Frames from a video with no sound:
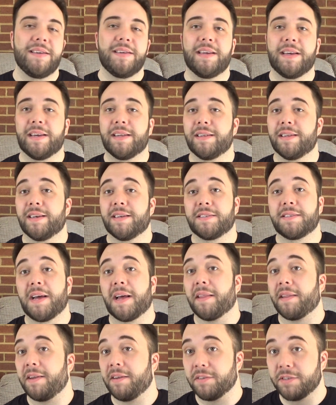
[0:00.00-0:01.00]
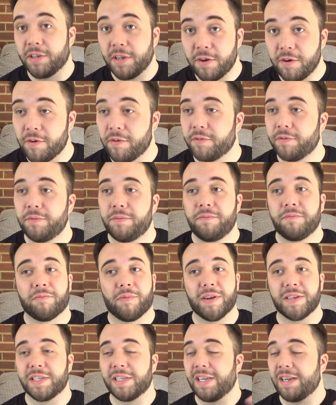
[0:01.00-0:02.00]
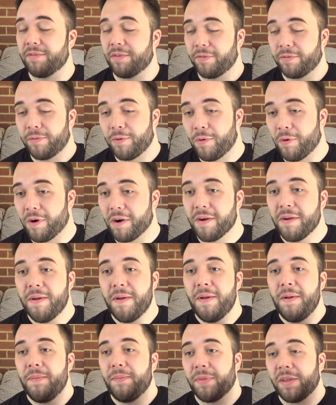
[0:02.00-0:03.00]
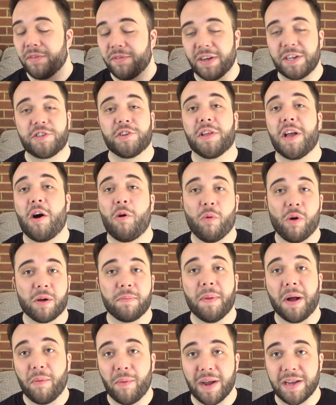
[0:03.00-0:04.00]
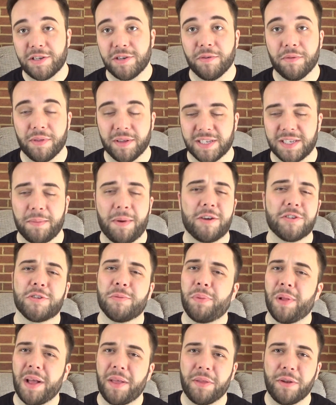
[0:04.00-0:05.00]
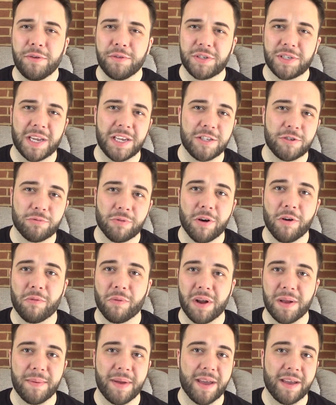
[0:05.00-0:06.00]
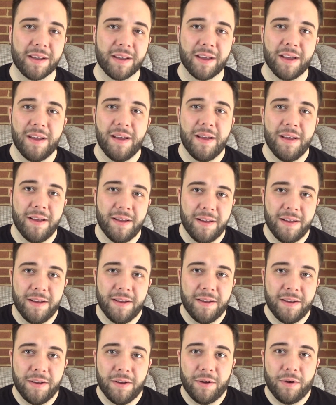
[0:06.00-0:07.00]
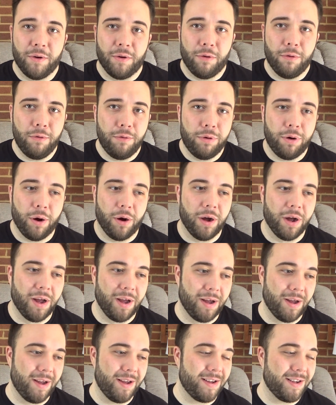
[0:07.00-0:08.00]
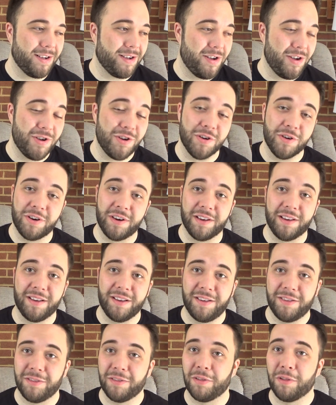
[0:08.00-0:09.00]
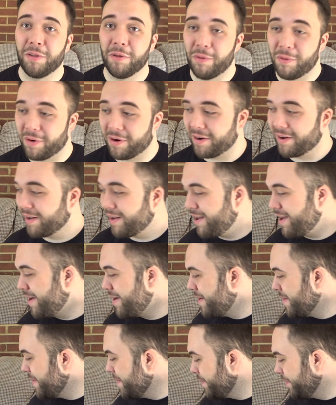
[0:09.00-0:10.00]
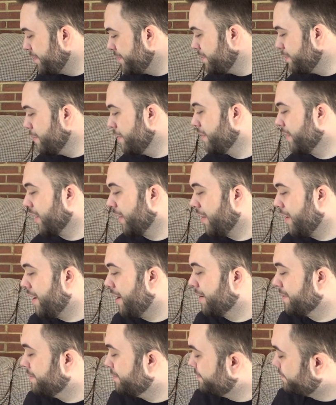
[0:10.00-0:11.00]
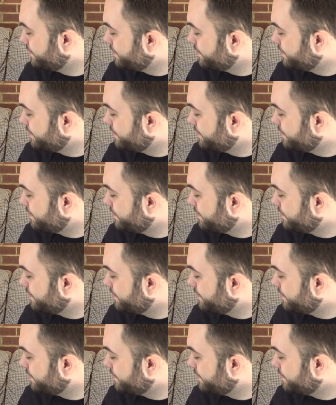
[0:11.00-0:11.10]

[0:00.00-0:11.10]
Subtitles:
and Silent Hill 2, Resident Evil 4, that eventually I'll work my way to this. I'm also playing the new Saints Row remake. Whew! Good Lord. Moving along.